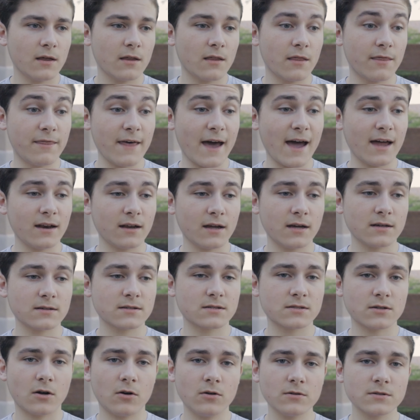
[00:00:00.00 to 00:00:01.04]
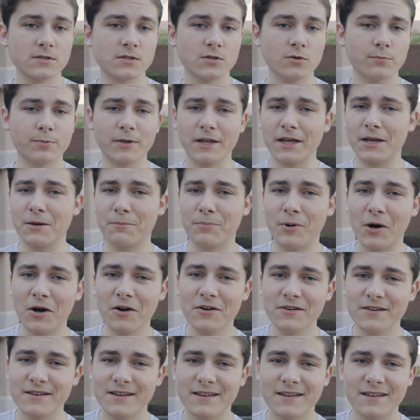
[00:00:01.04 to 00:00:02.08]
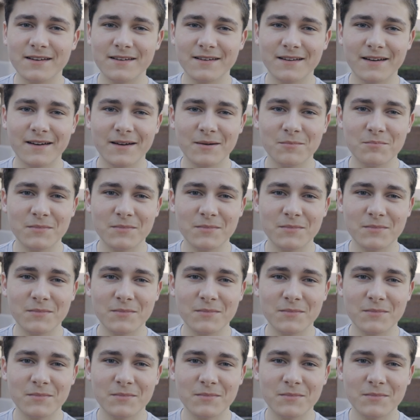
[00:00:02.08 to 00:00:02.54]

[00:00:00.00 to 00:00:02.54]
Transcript: that has also played a part in